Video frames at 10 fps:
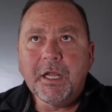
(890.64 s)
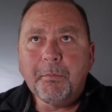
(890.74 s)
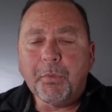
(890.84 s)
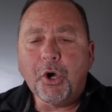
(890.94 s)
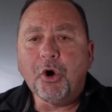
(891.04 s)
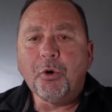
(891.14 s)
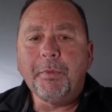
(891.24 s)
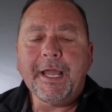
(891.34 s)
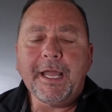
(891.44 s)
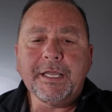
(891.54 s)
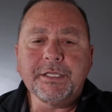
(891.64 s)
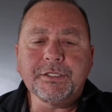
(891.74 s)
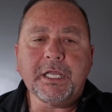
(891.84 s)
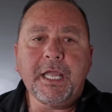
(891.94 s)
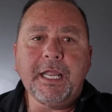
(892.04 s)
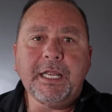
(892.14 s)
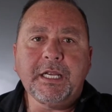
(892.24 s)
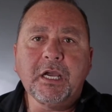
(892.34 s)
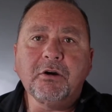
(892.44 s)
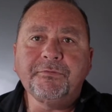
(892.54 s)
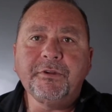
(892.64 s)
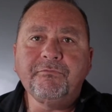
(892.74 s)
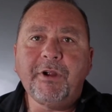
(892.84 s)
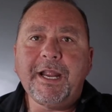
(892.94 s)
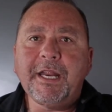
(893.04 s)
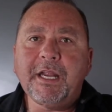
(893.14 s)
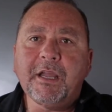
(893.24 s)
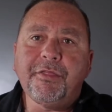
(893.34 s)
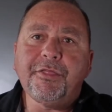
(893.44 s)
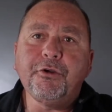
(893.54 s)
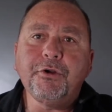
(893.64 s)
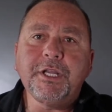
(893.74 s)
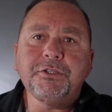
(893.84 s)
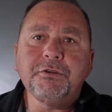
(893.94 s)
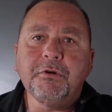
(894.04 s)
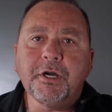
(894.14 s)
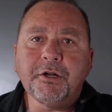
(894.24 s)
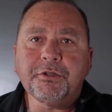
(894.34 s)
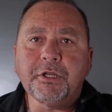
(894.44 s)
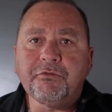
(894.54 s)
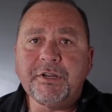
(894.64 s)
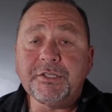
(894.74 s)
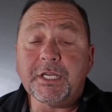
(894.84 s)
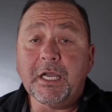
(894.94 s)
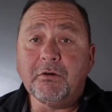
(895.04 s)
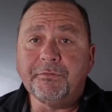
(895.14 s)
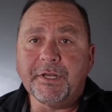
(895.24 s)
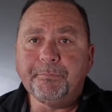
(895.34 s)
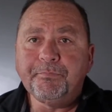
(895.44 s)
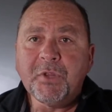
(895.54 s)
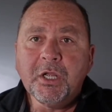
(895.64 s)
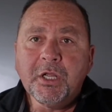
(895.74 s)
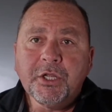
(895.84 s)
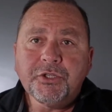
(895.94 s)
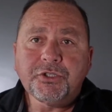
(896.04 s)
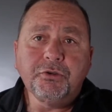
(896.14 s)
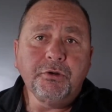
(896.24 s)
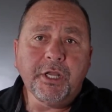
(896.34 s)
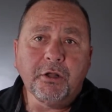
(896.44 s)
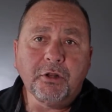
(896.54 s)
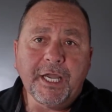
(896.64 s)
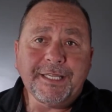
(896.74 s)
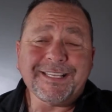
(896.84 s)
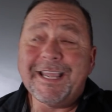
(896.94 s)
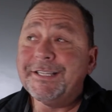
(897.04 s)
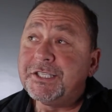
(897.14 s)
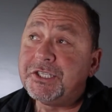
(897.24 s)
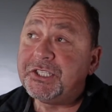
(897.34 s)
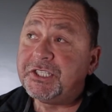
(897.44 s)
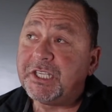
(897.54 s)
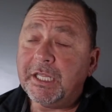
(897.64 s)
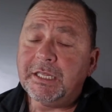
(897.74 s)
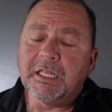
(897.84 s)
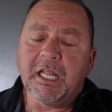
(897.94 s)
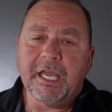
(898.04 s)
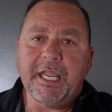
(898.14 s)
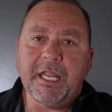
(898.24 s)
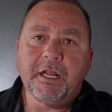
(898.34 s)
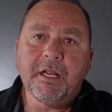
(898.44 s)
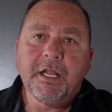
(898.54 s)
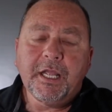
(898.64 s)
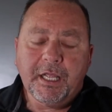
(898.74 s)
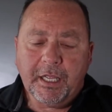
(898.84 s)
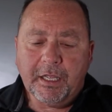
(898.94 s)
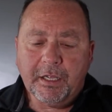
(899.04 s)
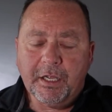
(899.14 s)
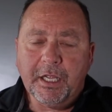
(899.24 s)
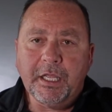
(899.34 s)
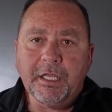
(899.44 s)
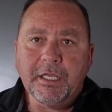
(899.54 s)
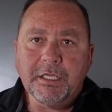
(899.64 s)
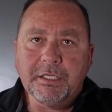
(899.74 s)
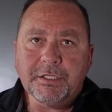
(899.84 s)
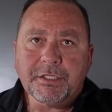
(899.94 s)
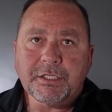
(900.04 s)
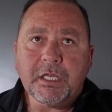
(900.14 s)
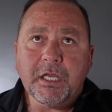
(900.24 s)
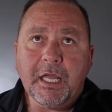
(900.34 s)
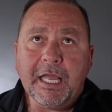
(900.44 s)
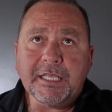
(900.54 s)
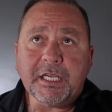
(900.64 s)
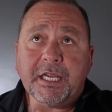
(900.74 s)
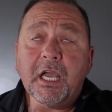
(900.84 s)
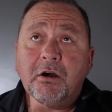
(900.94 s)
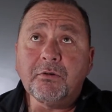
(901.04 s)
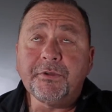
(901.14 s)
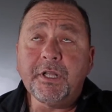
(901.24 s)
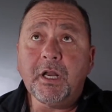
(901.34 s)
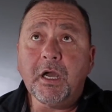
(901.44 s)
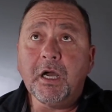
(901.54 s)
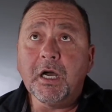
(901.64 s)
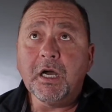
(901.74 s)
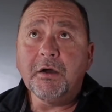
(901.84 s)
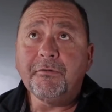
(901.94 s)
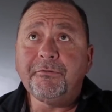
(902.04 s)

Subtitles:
bulb has a Kelvin rating of 3200 degrees Kelvin. Studio lights and sunlight has a Kelvin of